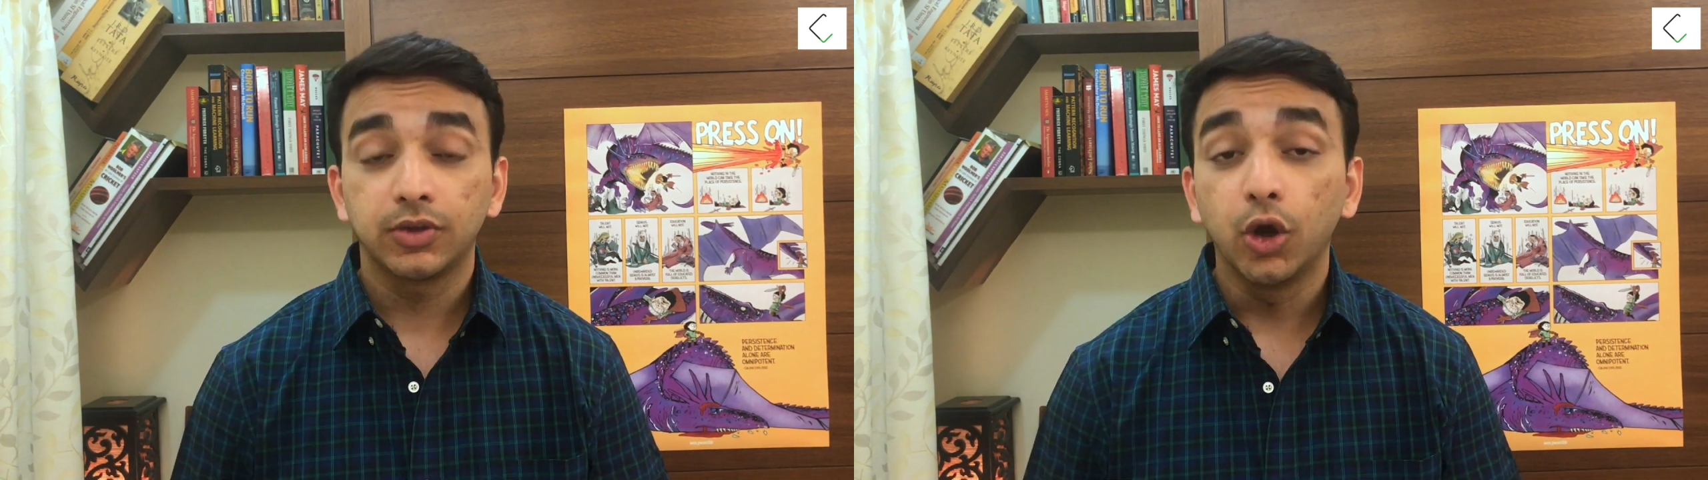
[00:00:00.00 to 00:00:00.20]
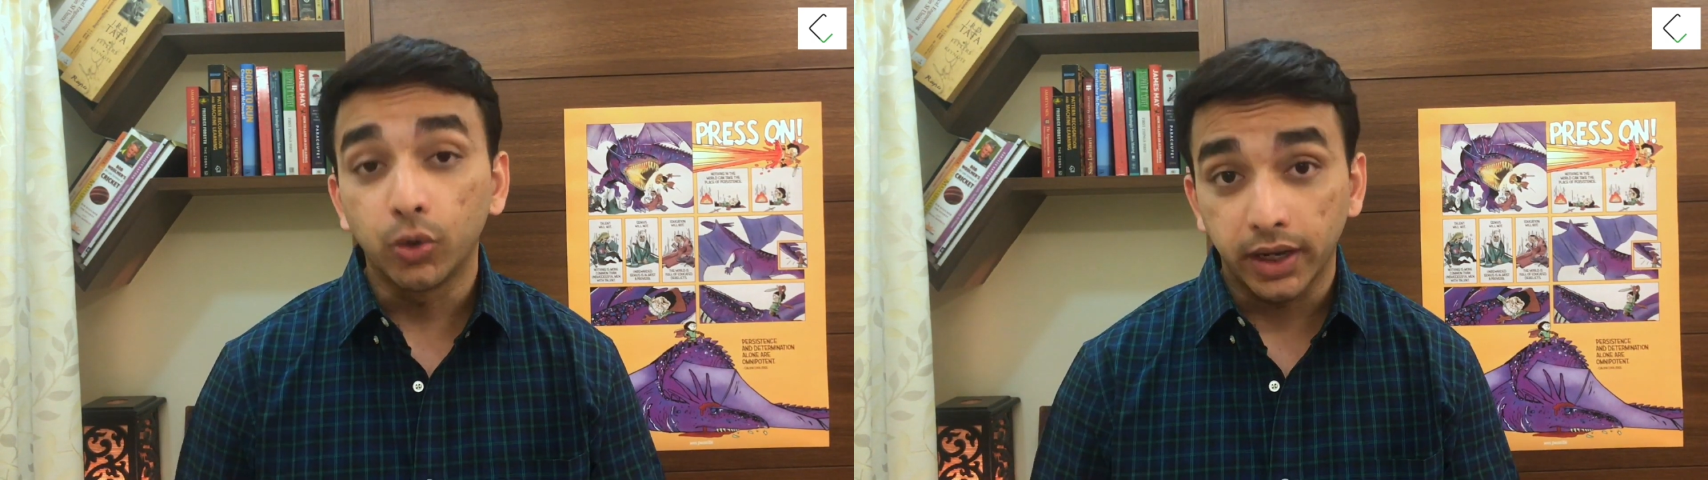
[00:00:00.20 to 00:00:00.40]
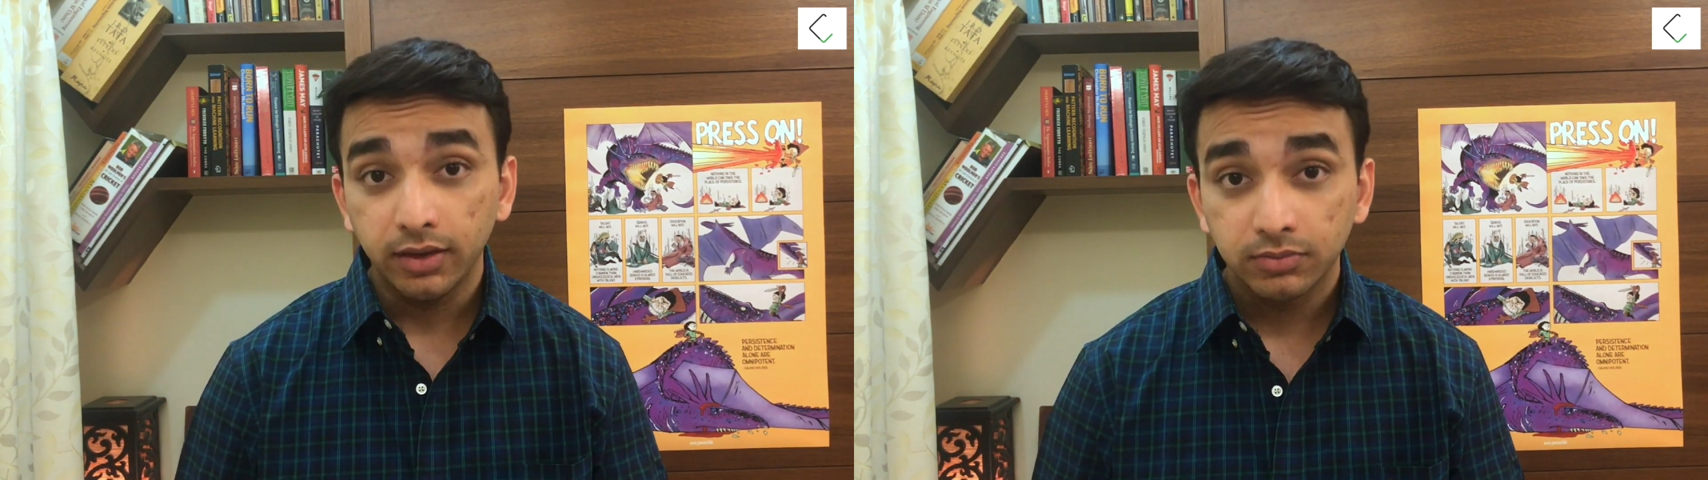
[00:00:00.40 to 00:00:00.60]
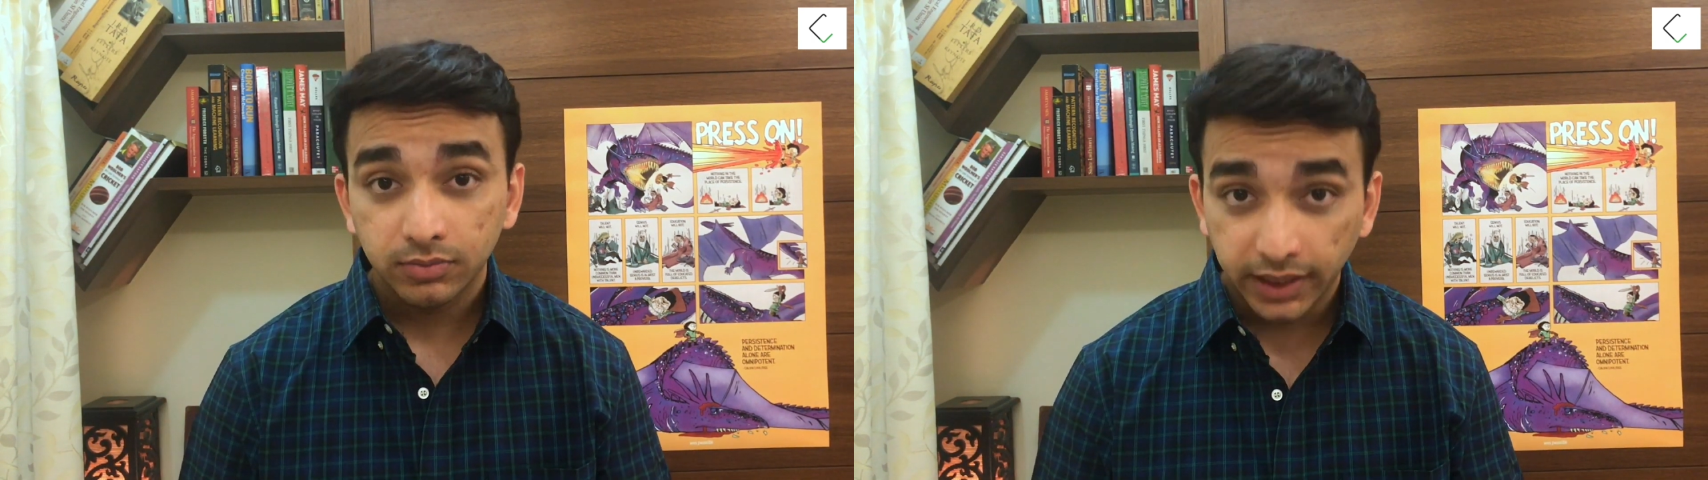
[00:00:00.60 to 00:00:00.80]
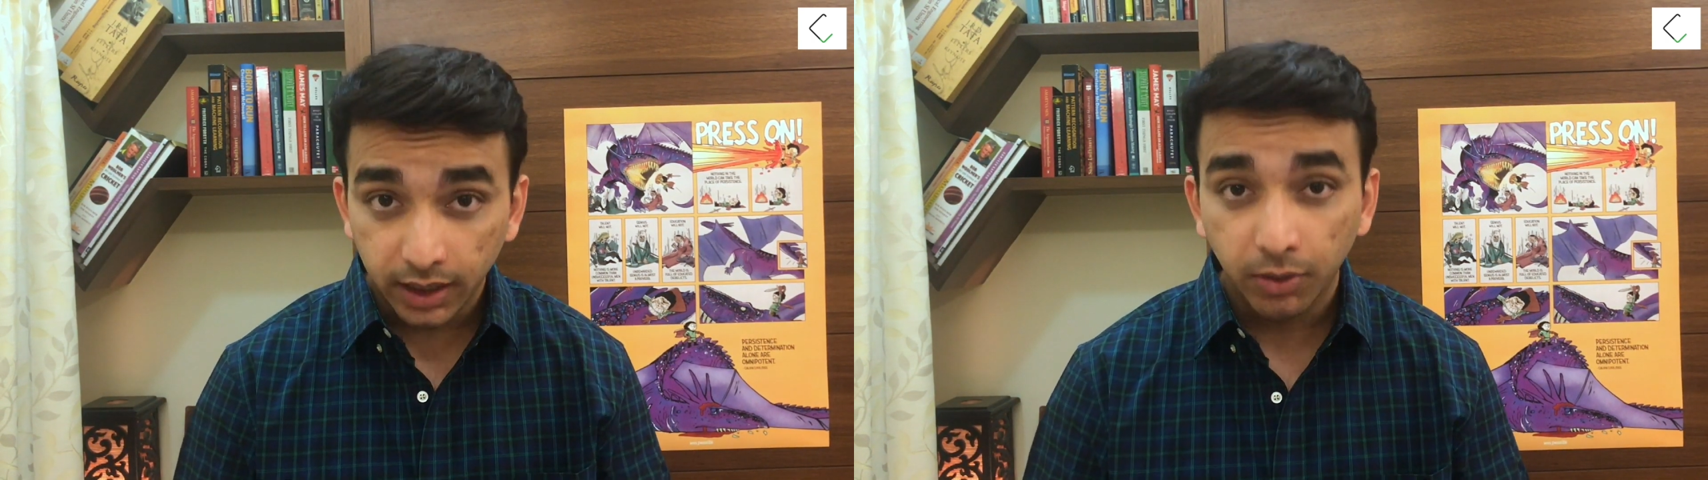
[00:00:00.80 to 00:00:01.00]
Okay,
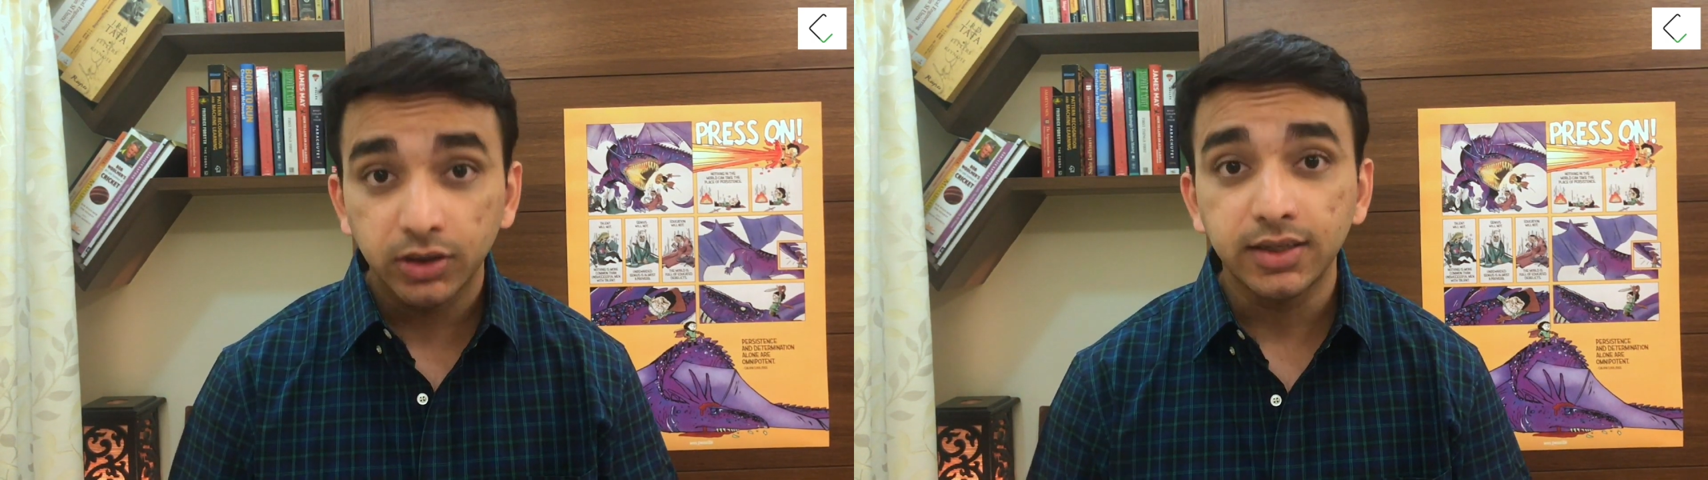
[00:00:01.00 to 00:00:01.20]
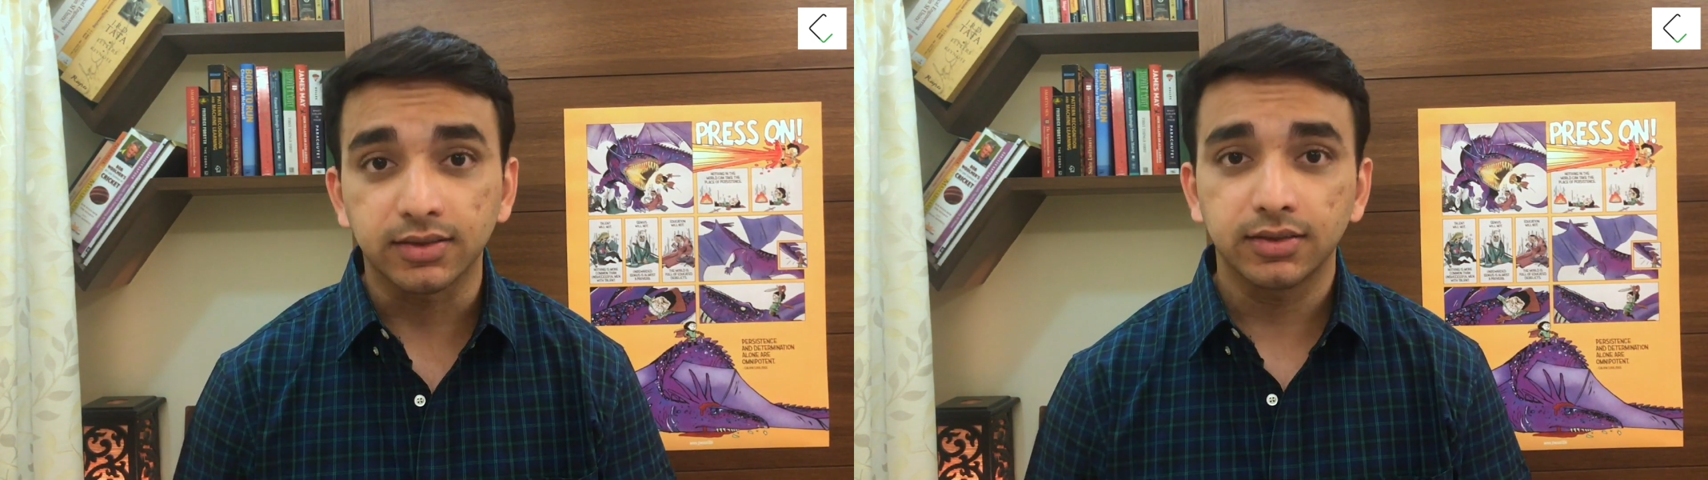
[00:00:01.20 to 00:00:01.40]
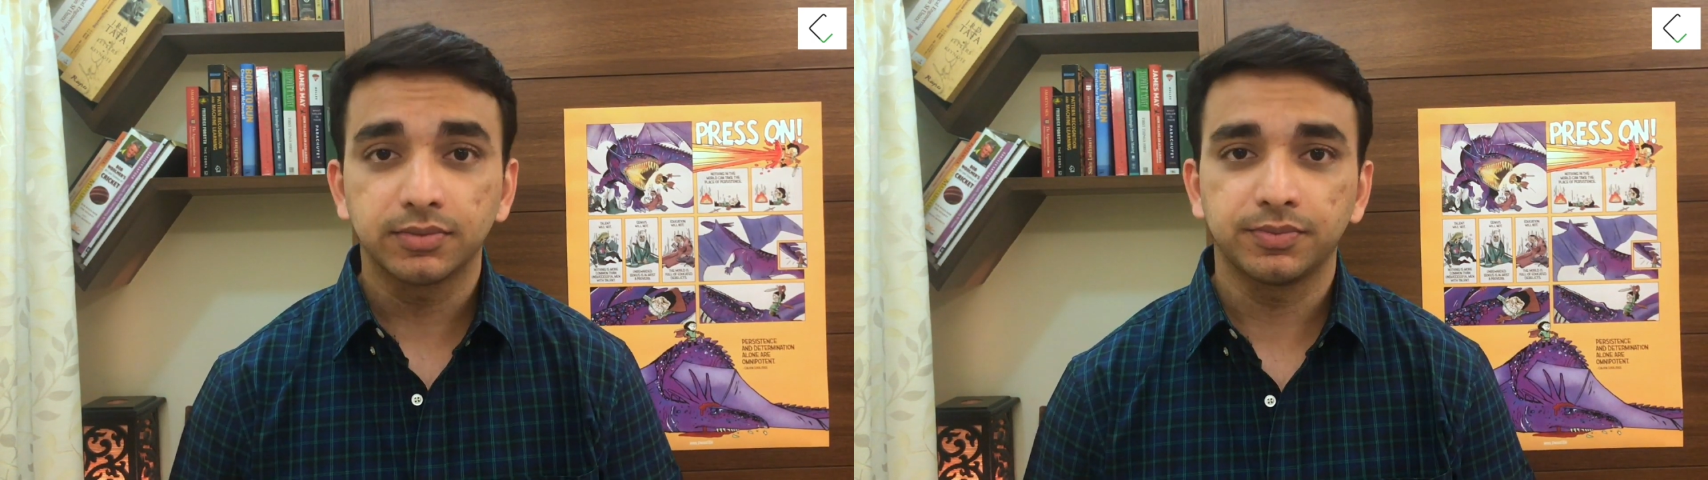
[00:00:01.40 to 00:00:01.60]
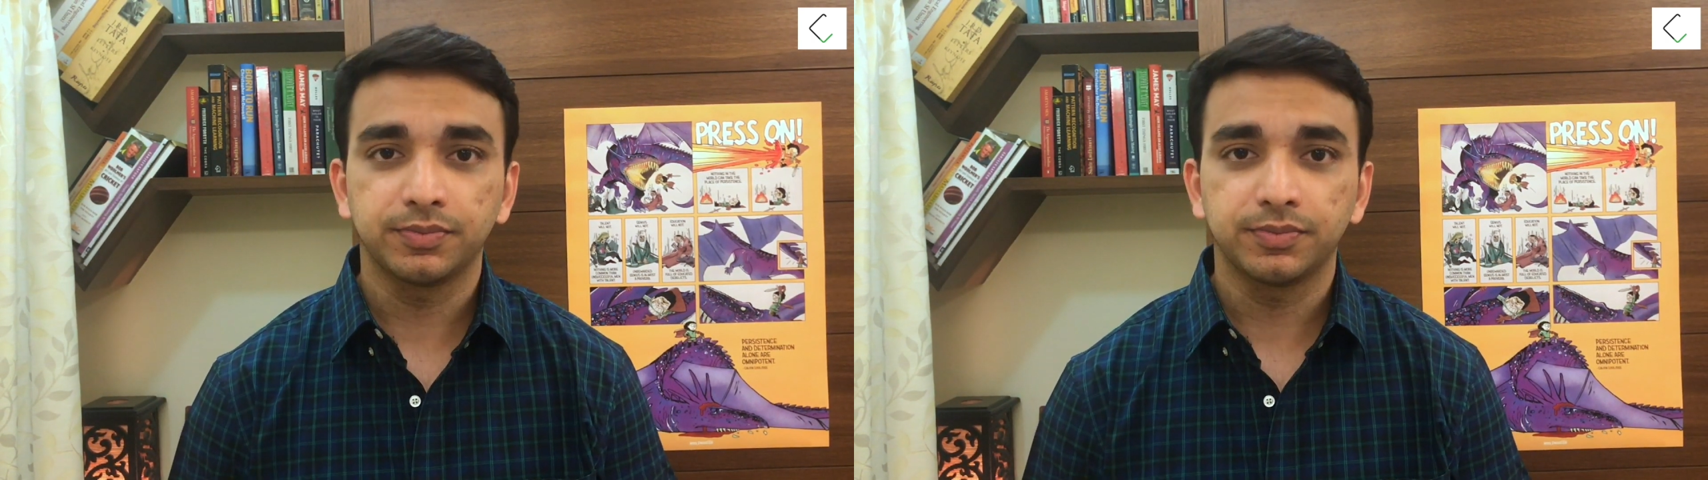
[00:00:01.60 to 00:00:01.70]
think about this.